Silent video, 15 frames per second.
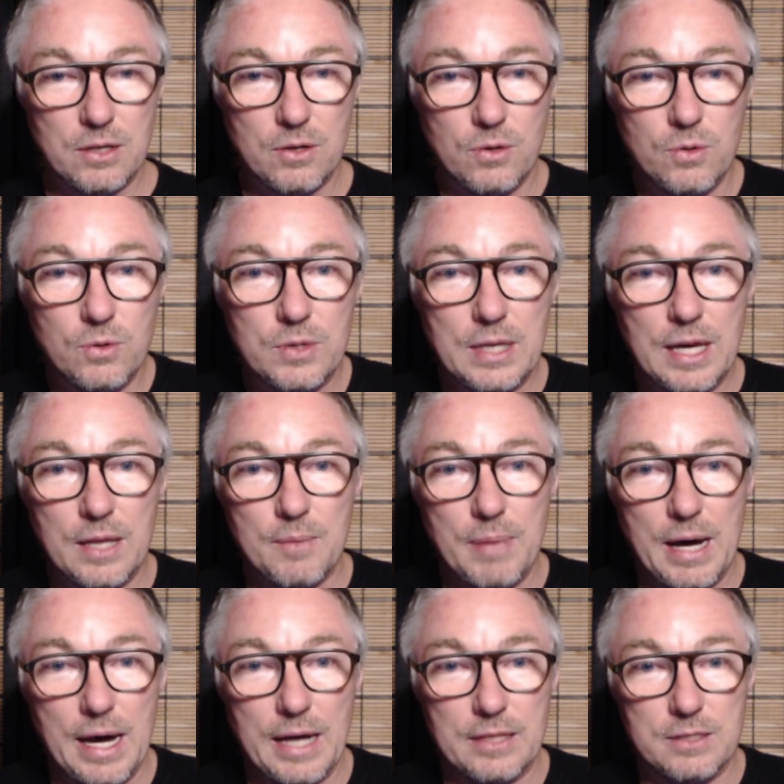all the other
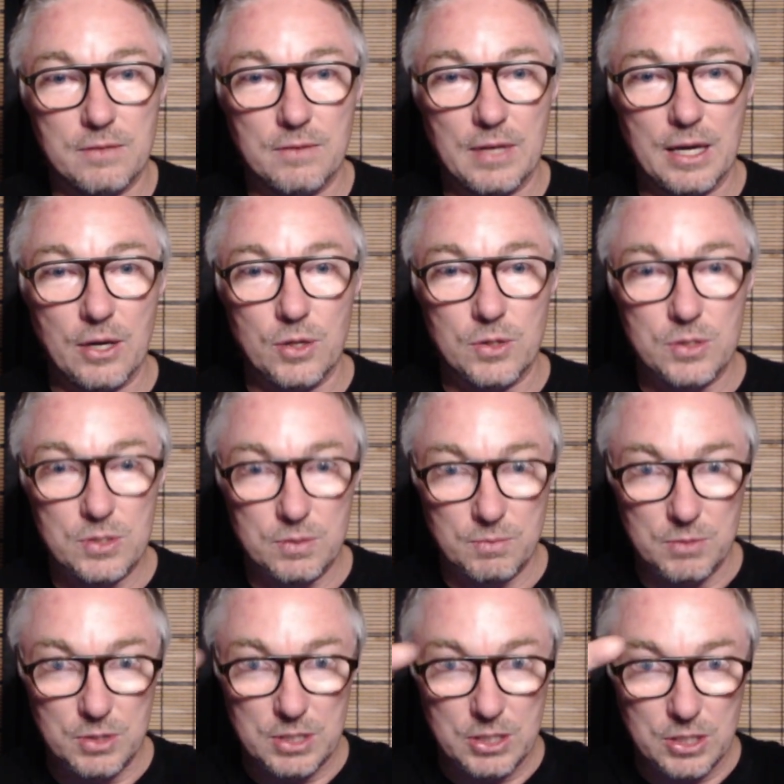parts of those
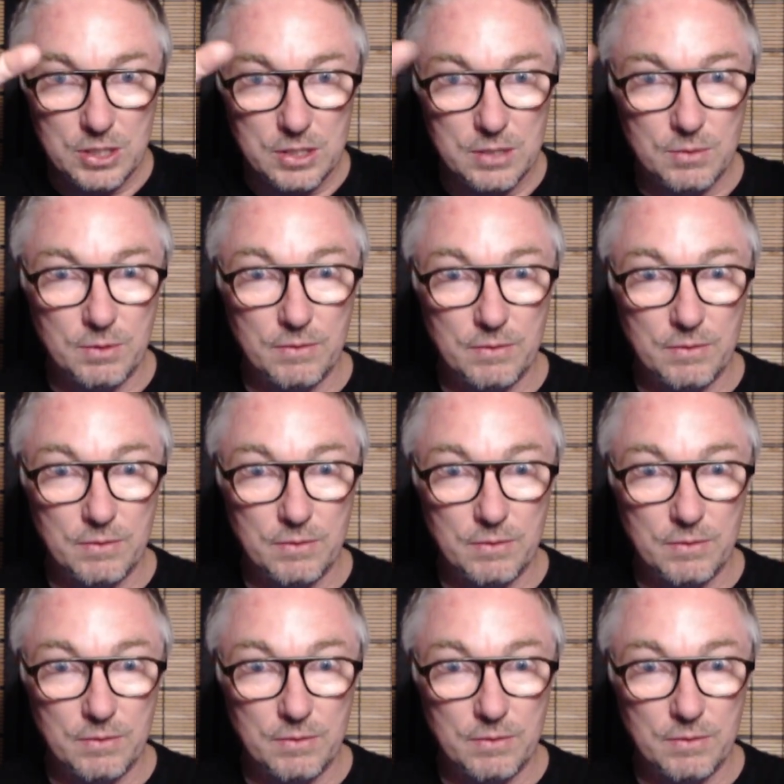musicians that we've